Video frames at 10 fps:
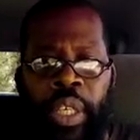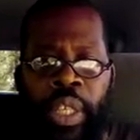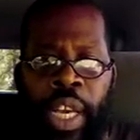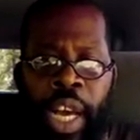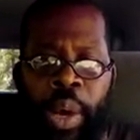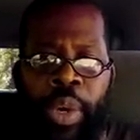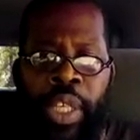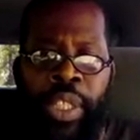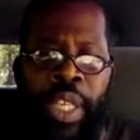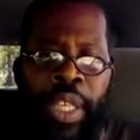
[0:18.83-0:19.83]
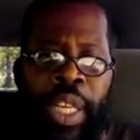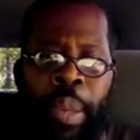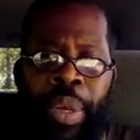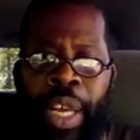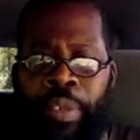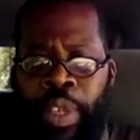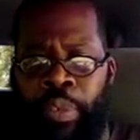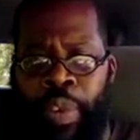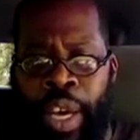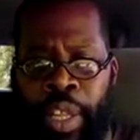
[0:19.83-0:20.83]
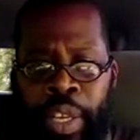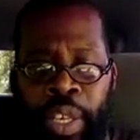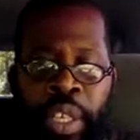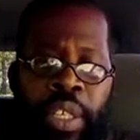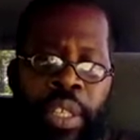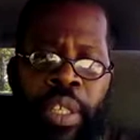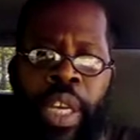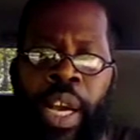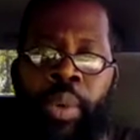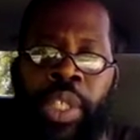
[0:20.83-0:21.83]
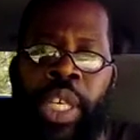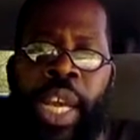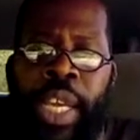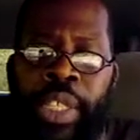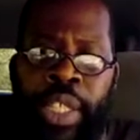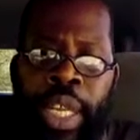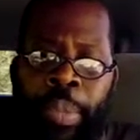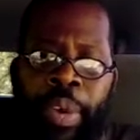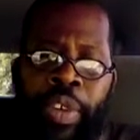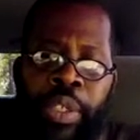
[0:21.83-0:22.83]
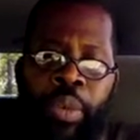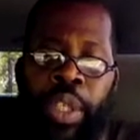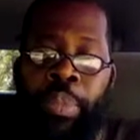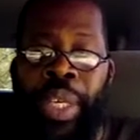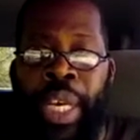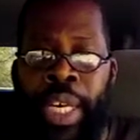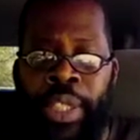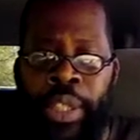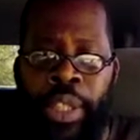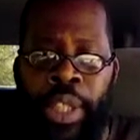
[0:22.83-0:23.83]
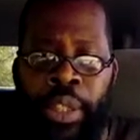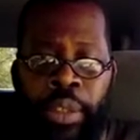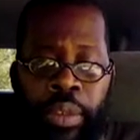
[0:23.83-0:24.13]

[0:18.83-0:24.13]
Yahweh is the name of the Heavenly Father. Yahweh Shai is the name of his only begotten Son.